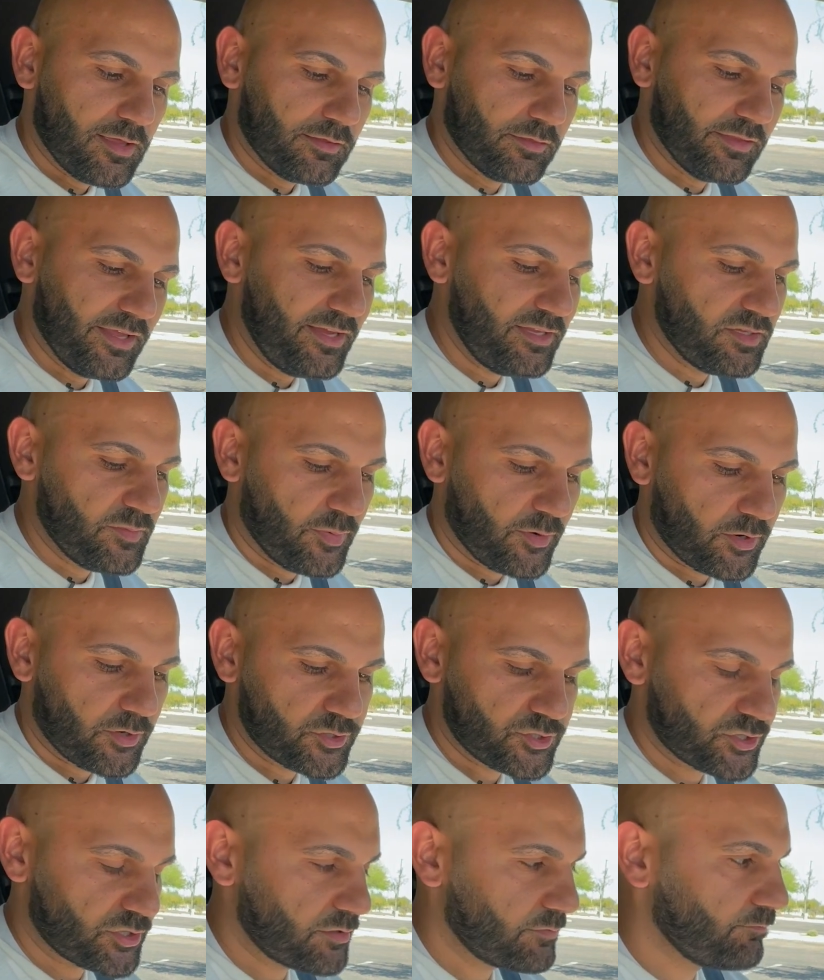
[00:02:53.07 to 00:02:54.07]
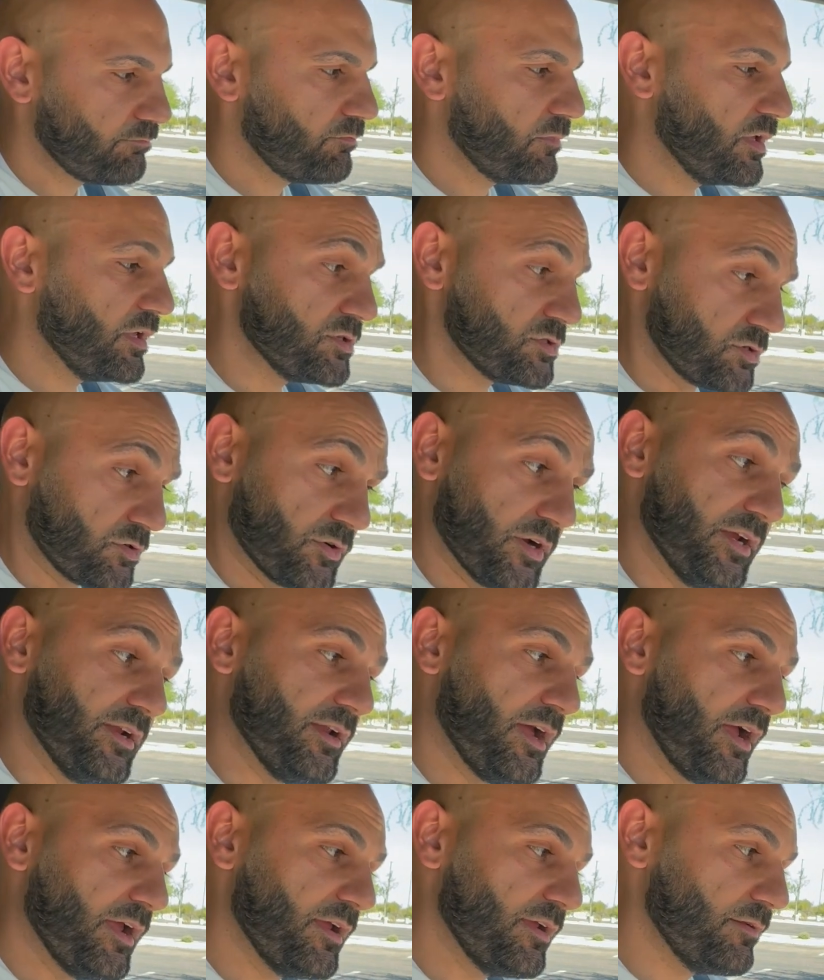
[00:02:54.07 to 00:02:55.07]
Lane departure is great.
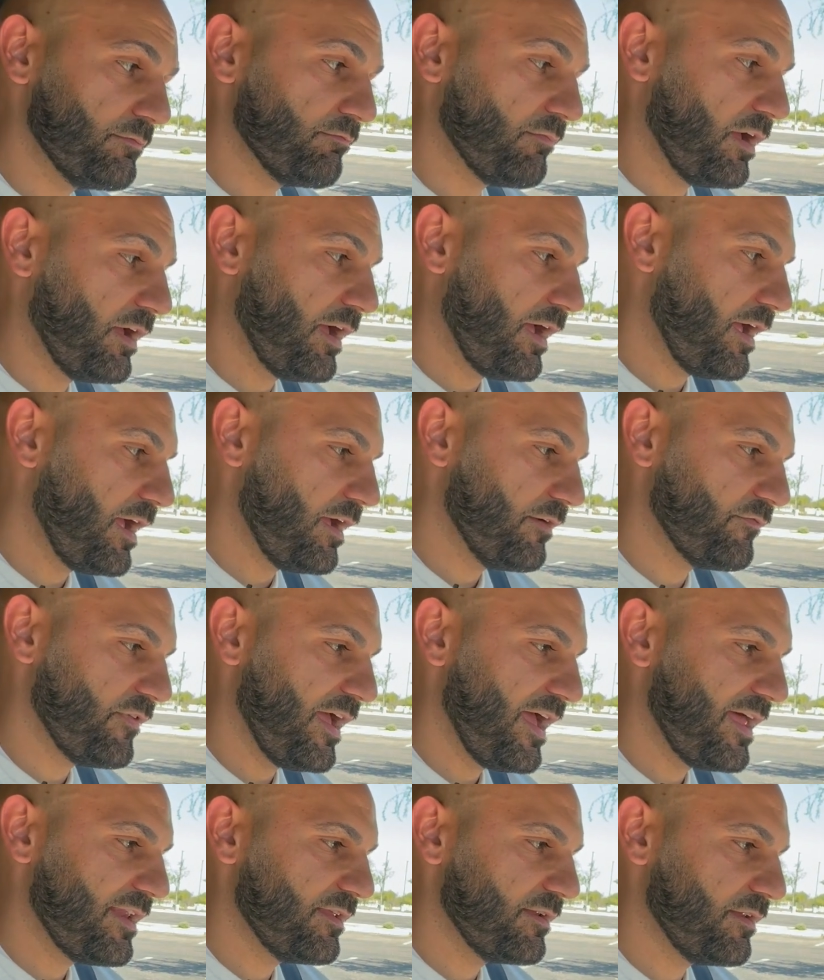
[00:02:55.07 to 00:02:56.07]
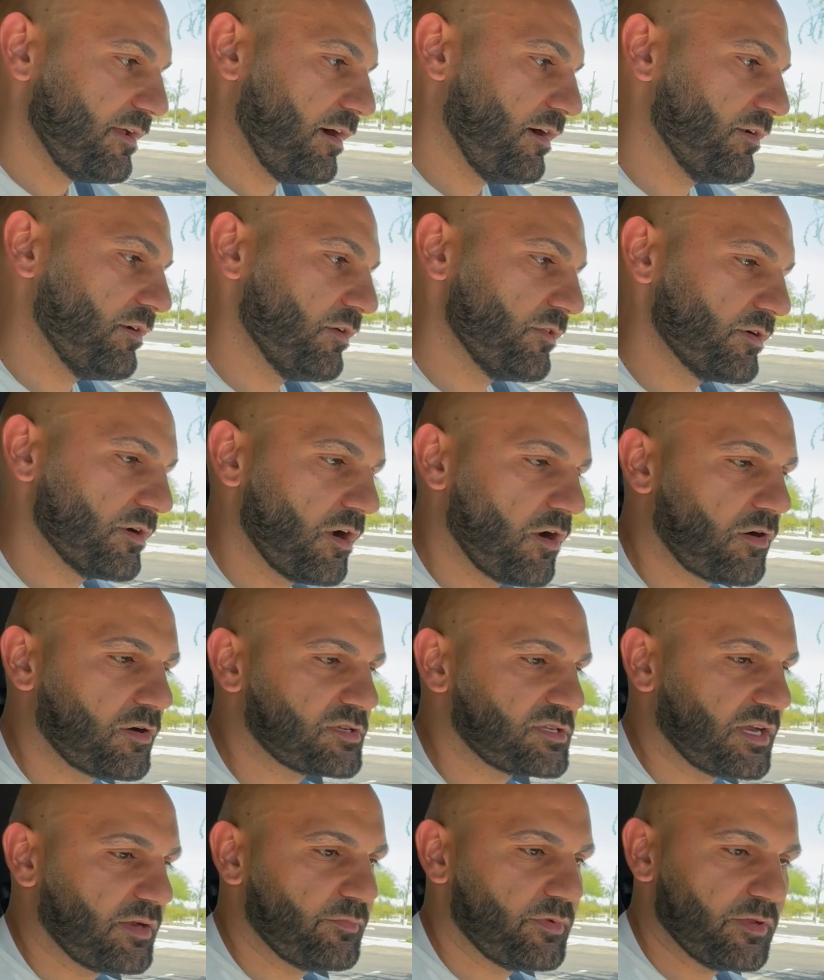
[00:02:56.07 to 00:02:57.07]
I've had it on other
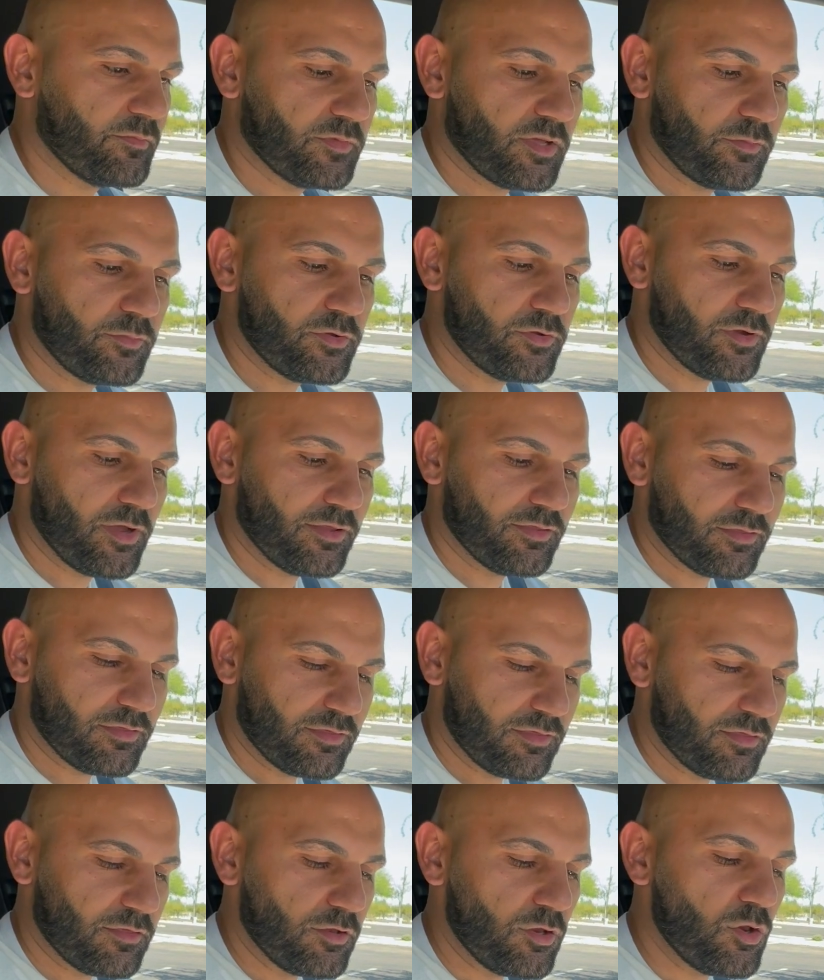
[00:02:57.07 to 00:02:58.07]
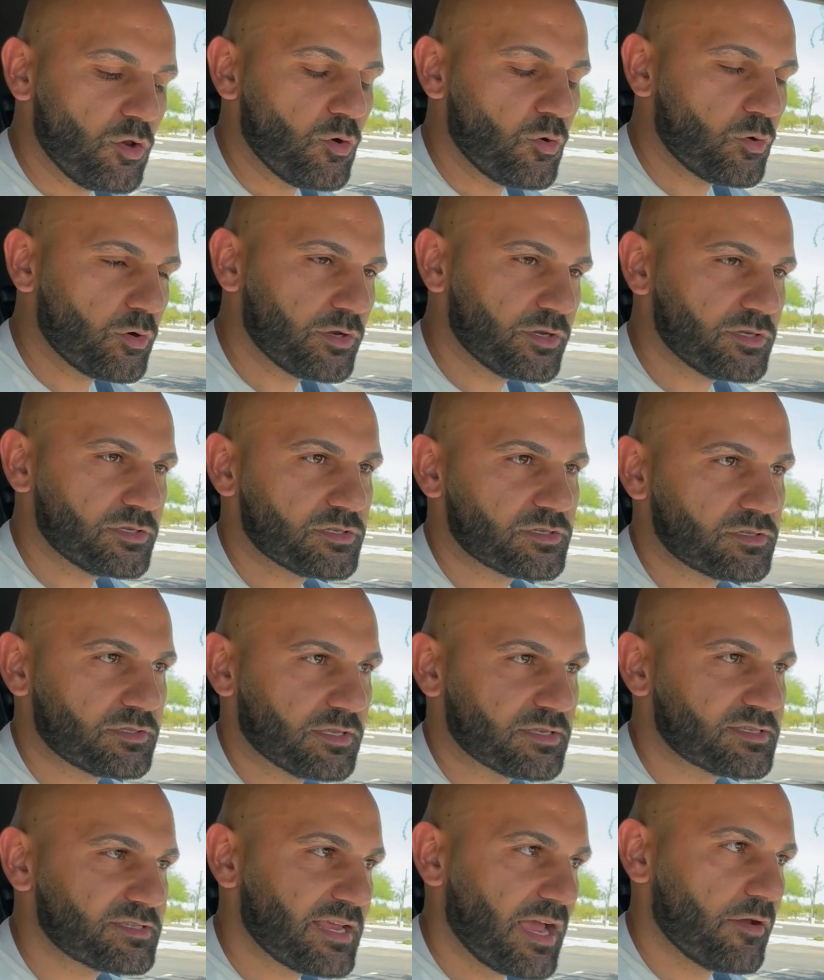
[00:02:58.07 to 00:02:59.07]
cars like a BMW, and the noise,
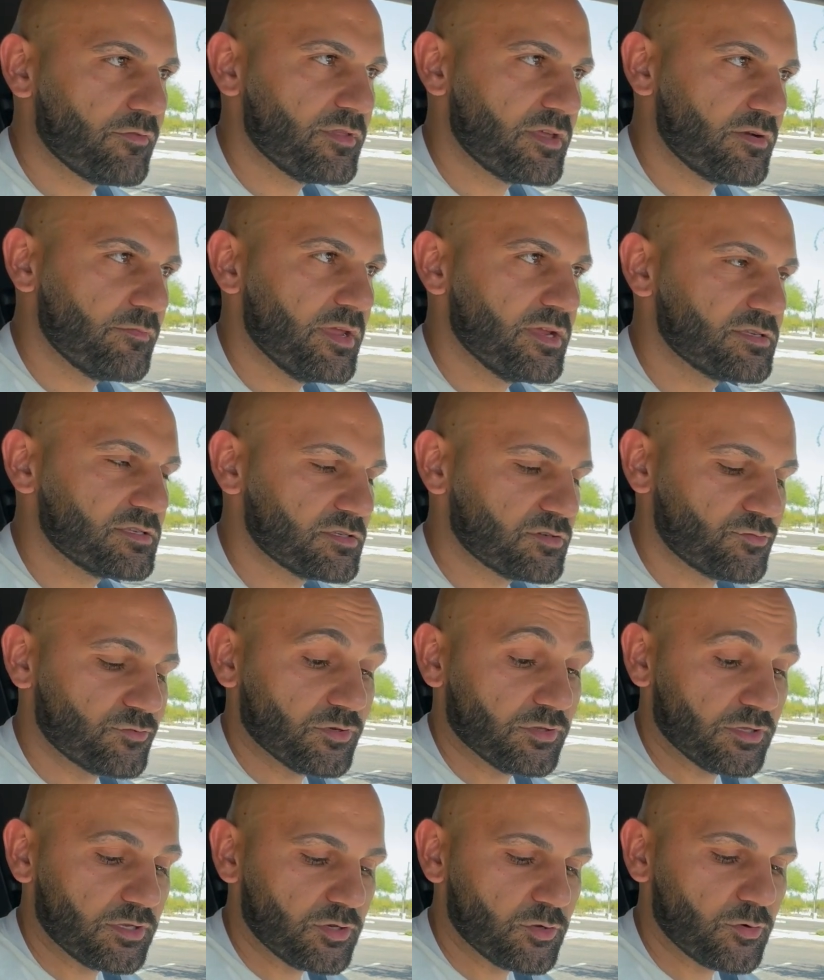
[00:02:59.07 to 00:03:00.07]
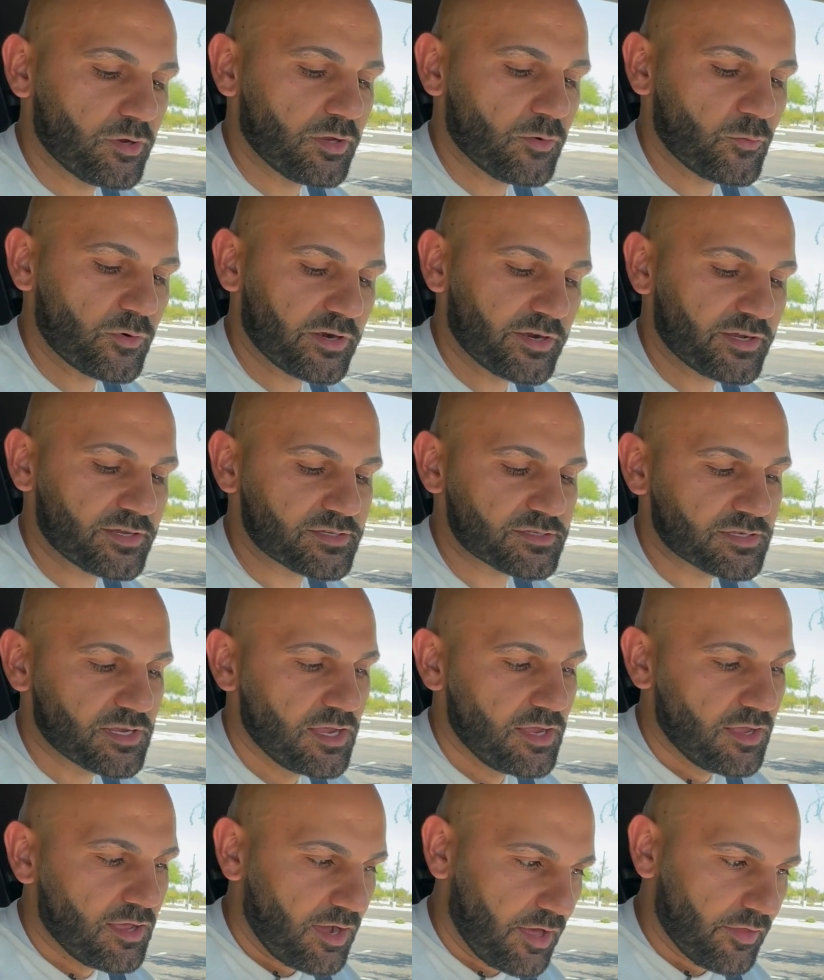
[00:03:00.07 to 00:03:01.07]
the sound that it makes is really annoying, whereas
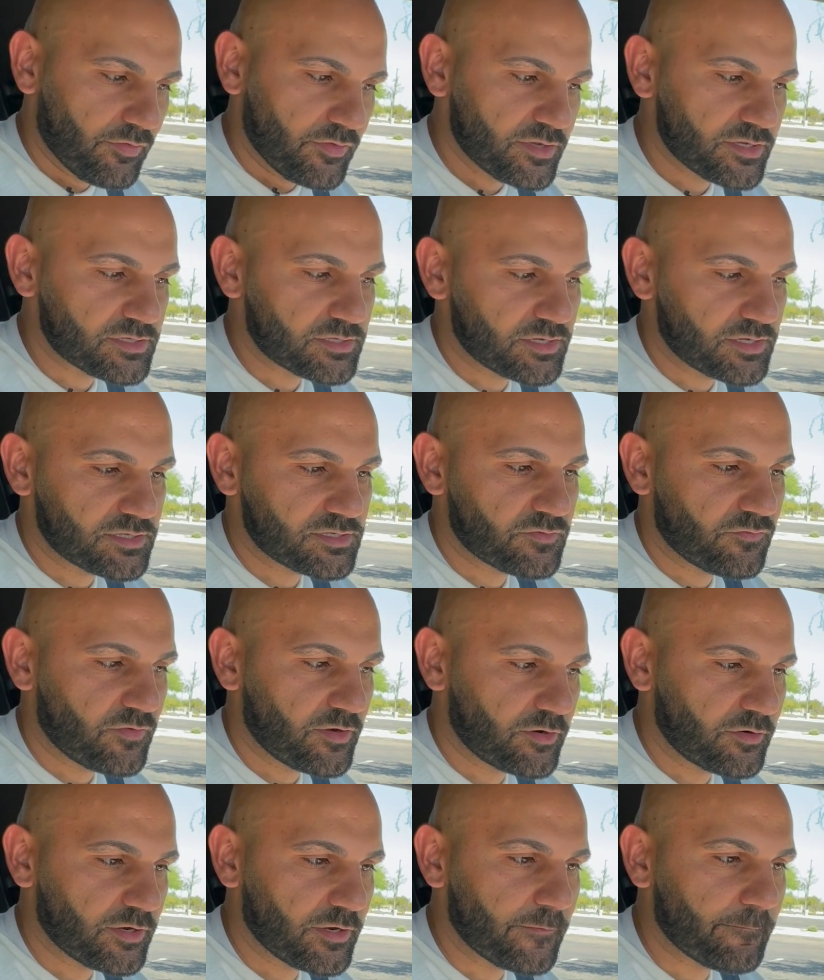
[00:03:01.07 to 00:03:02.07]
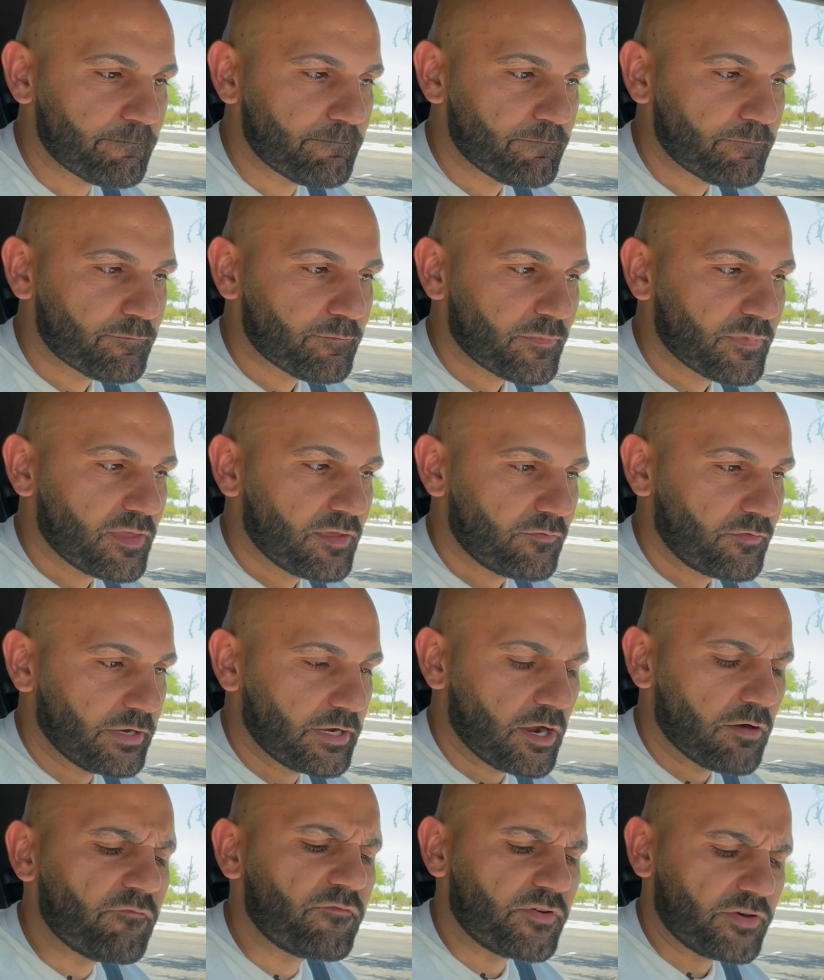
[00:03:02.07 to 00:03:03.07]
on this very, very
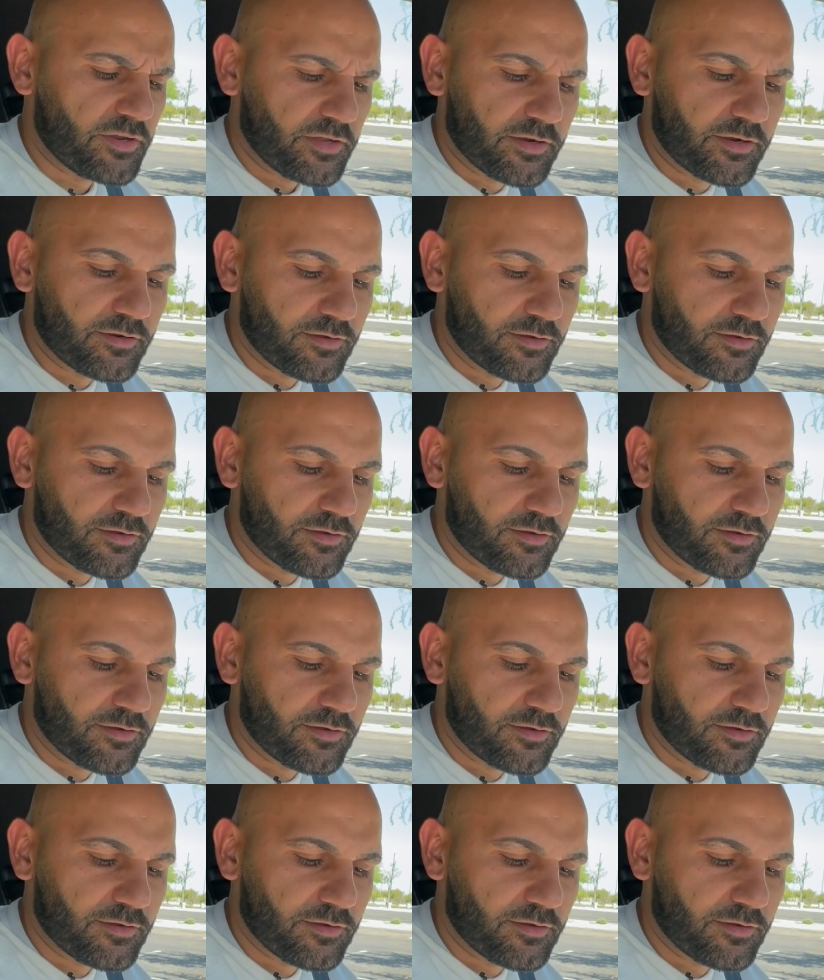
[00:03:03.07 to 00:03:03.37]
comforting.